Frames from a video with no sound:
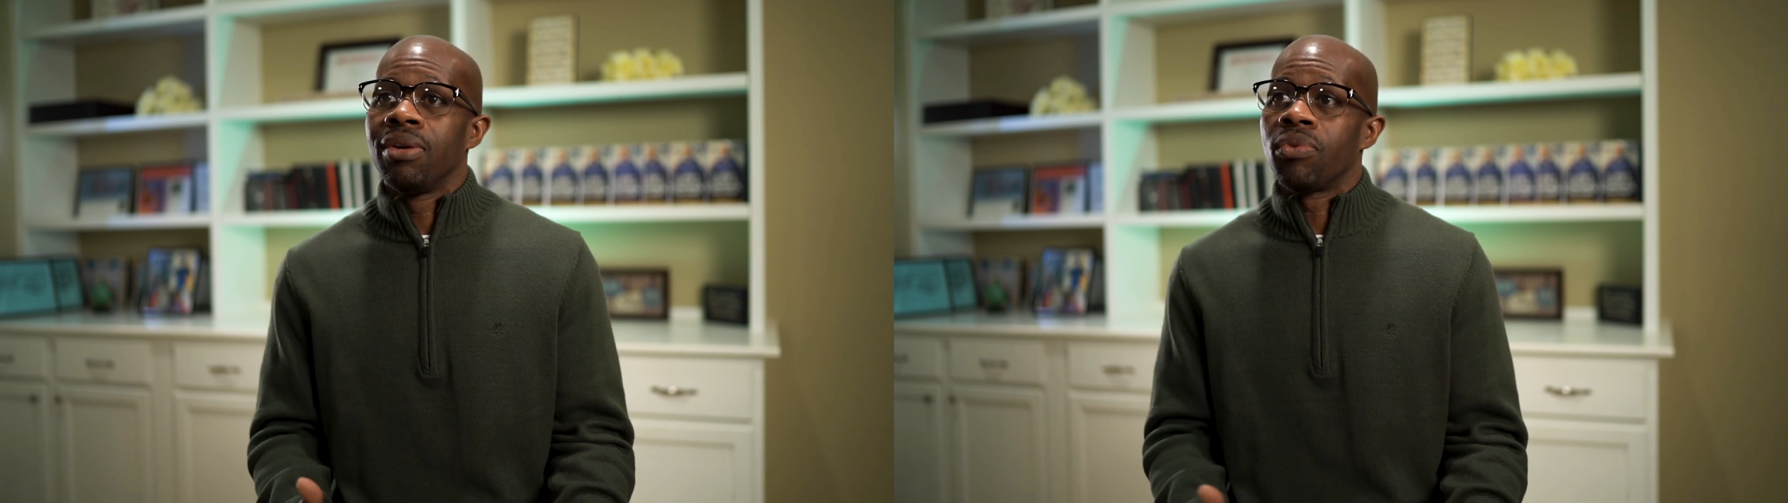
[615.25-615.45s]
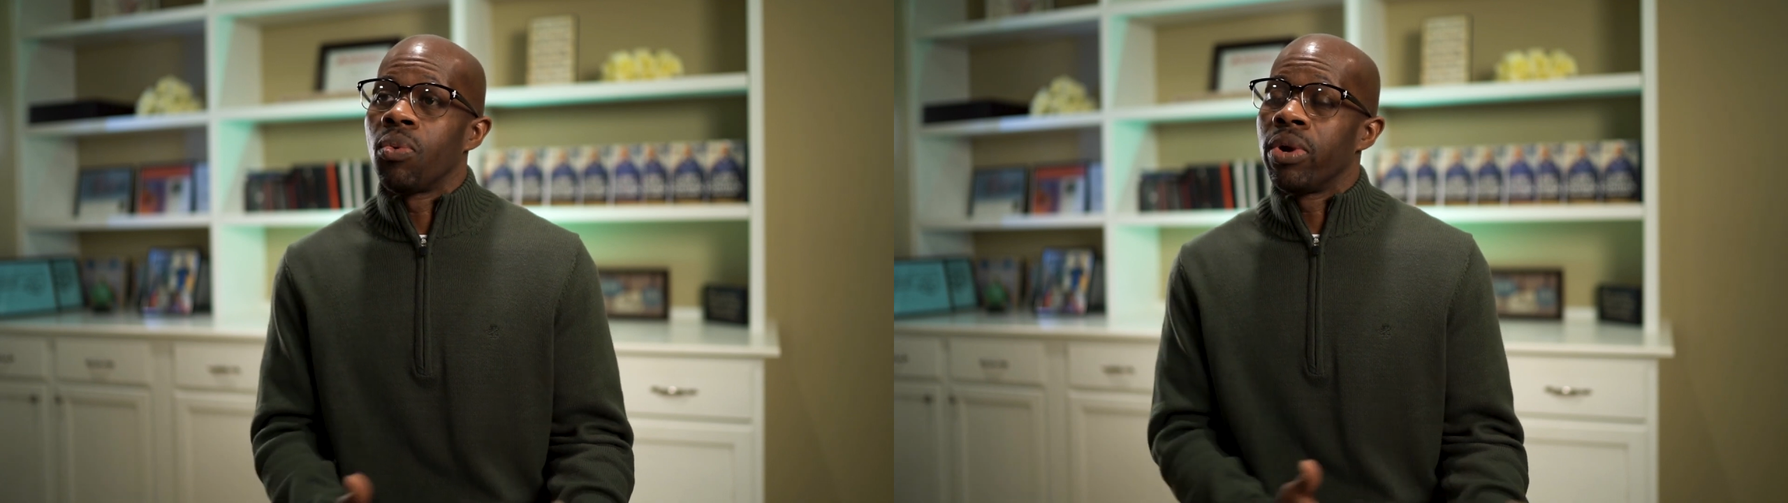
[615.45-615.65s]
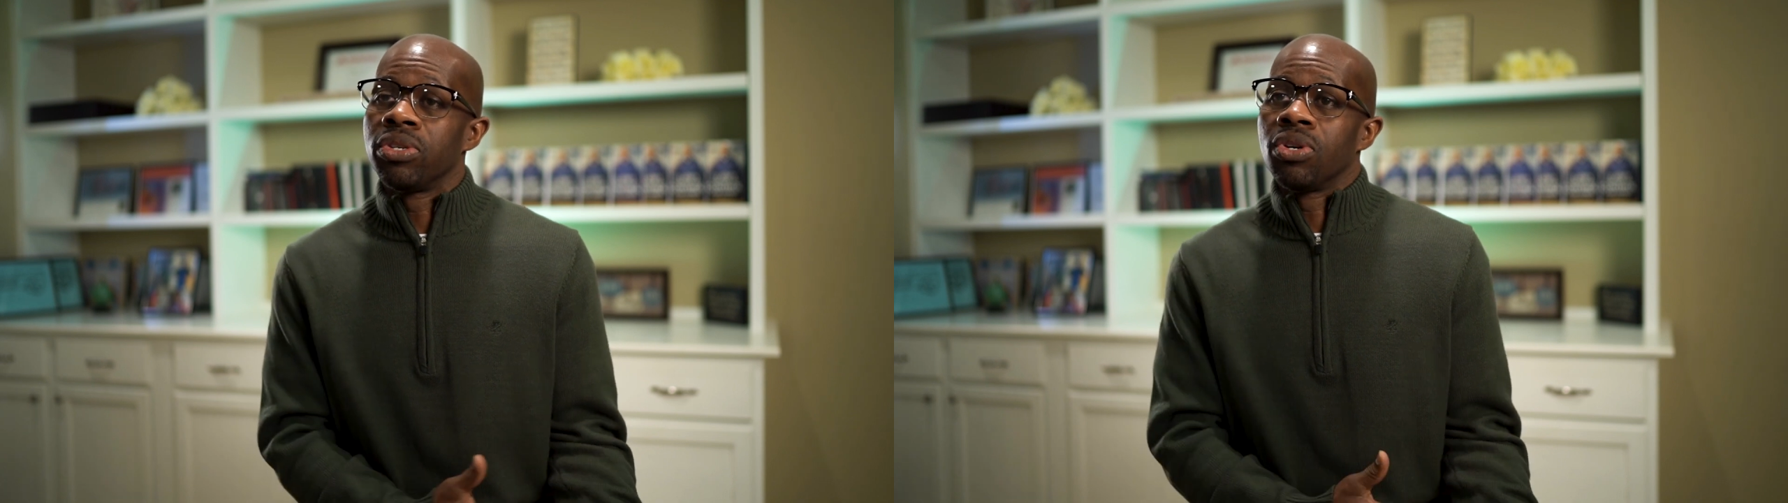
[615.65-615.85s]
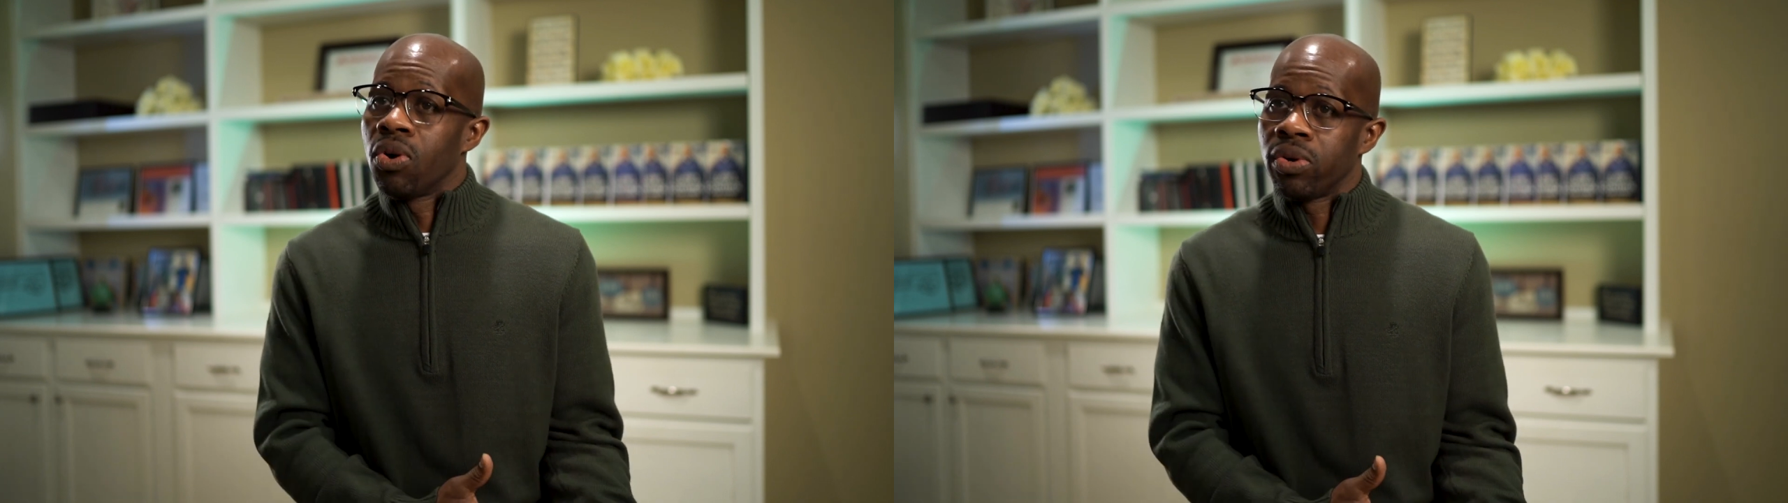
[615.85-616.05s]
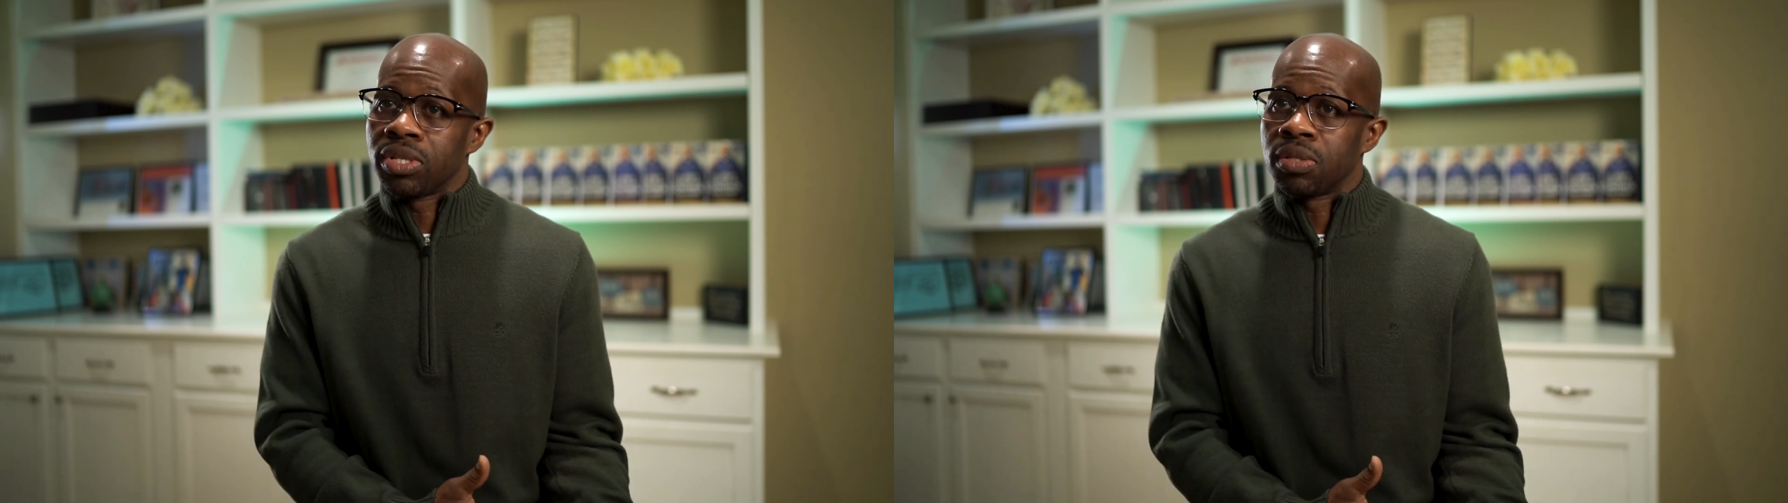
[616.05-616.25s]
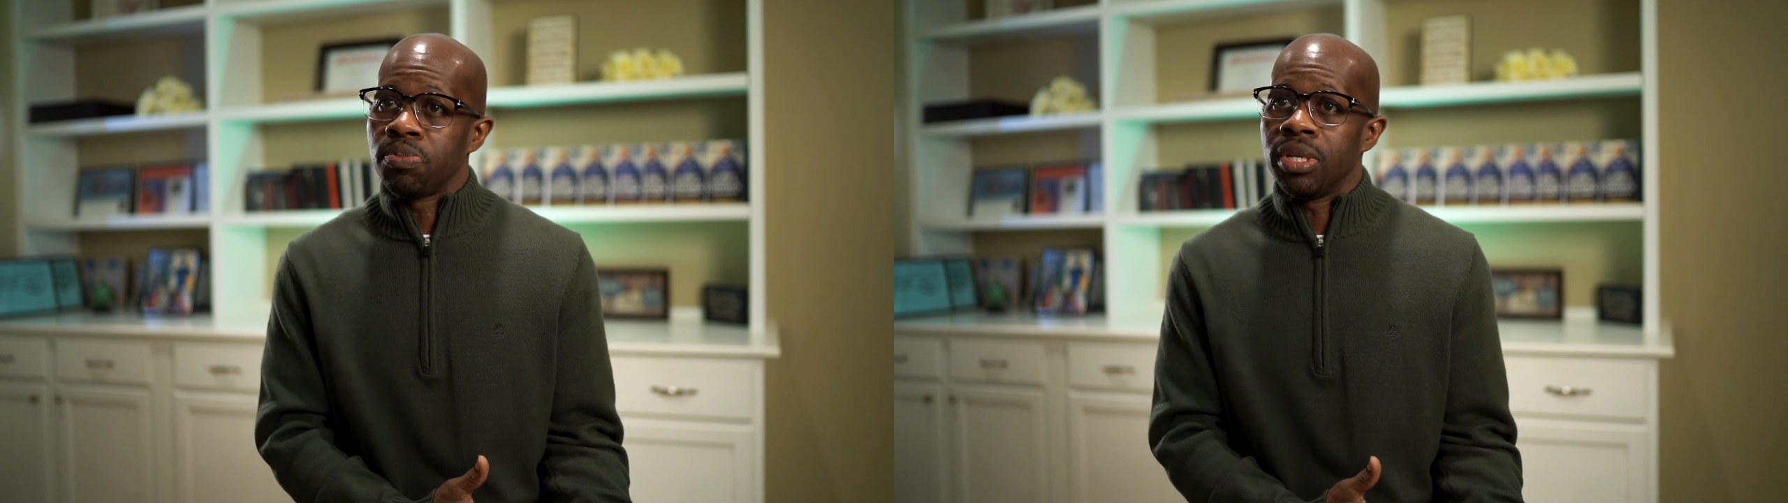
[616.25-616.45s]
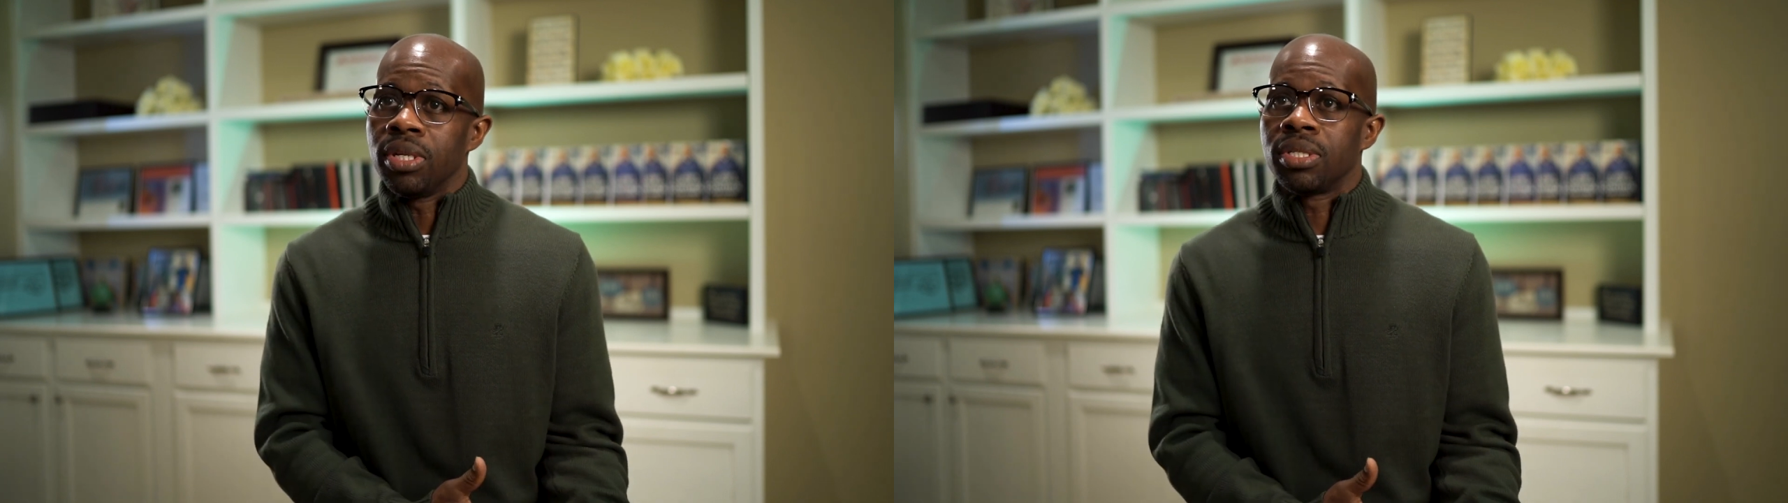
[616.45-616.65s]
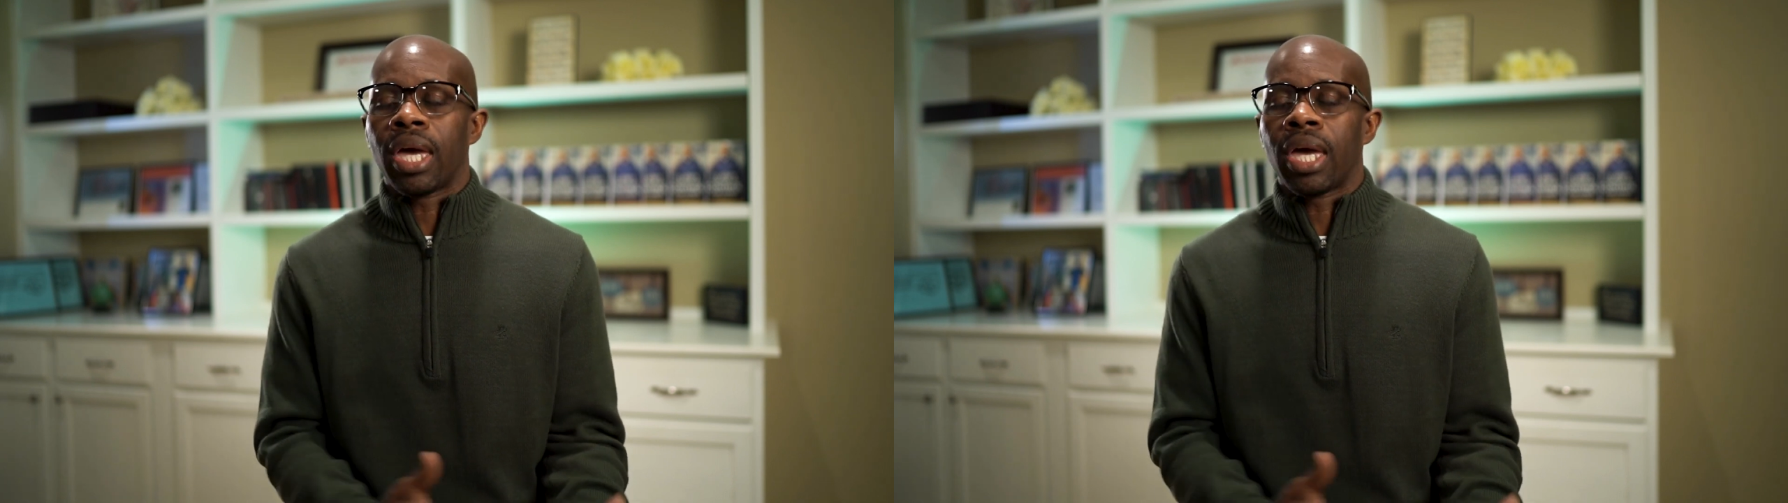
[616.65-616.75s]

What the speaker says: for where you're going to speak,